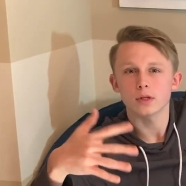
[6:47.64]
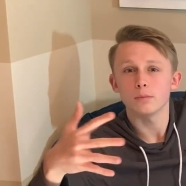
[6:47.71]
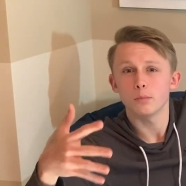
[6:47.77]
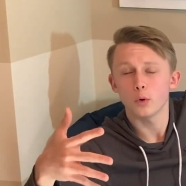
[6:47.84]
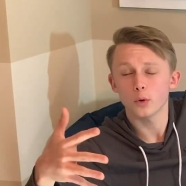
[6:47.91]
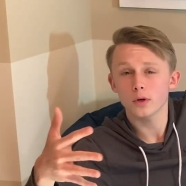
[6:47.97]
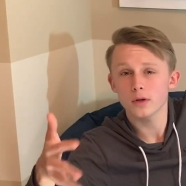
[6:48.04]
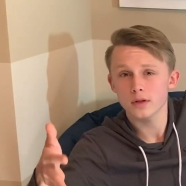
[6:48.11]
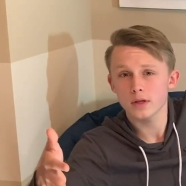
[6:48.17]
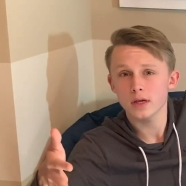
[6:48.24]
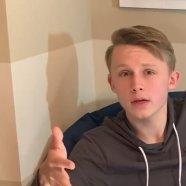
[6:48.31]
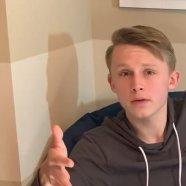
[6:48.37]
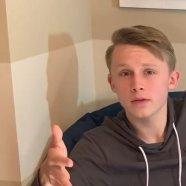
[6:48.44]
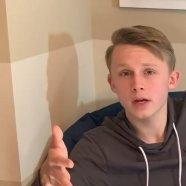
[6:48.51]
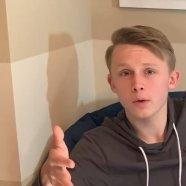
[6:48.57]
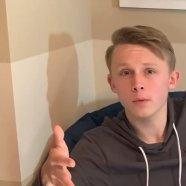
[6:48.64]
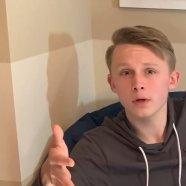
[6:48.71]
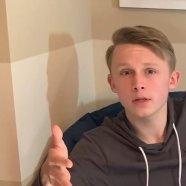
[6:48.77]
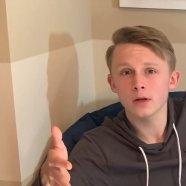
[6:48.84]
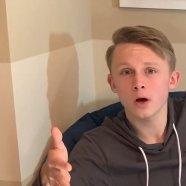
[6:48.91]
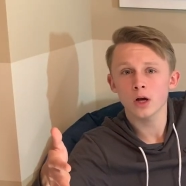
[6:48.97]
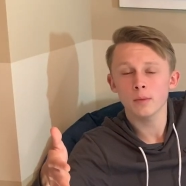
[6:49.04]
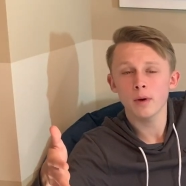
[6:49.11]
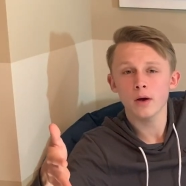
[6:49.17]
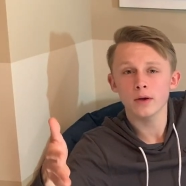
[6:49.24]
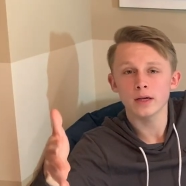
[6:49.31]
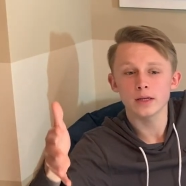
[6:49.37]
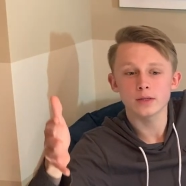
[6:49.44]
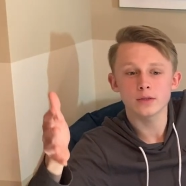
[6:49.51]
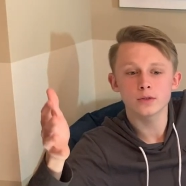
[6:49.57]
important thing that I want to talk about
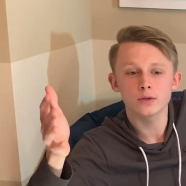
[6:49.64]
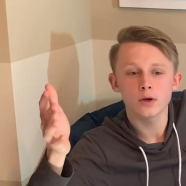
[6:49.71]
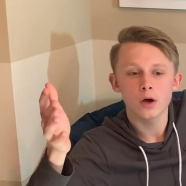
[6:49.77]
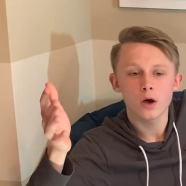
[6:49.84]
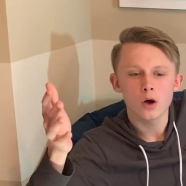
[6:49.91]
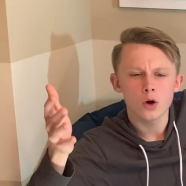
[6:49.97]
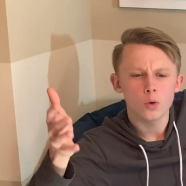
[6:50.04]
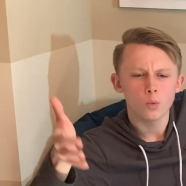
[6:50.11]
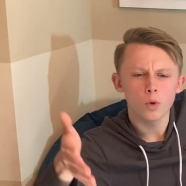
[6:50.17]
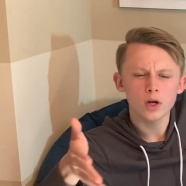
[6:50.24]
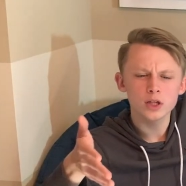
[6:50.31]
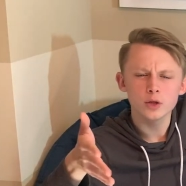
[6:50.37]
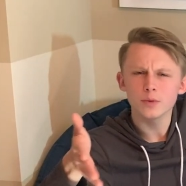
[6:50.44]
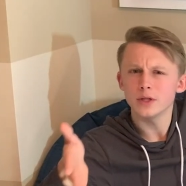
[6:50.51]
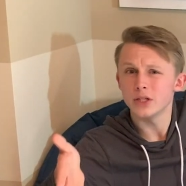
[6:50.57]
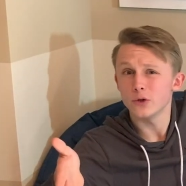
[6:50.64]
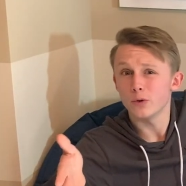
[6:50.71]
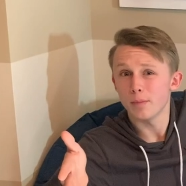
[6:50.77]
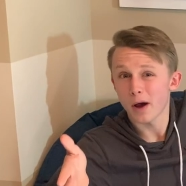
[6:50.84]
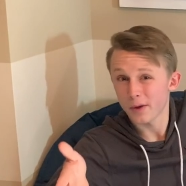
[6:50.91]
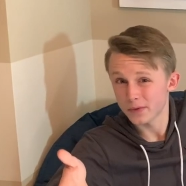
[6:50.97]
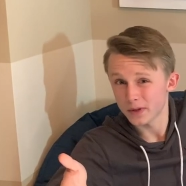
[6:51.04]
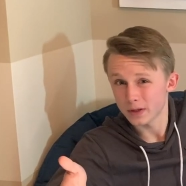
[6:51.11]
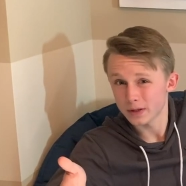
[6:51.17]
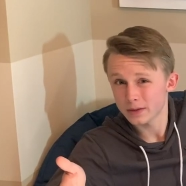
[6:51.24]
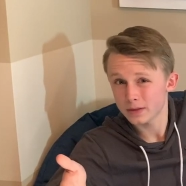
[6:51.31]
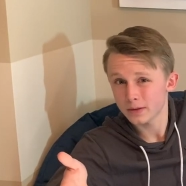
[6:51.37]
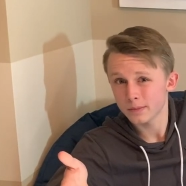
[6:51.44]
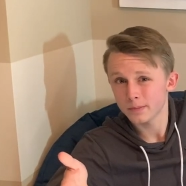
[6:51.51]
is, what do we do about this?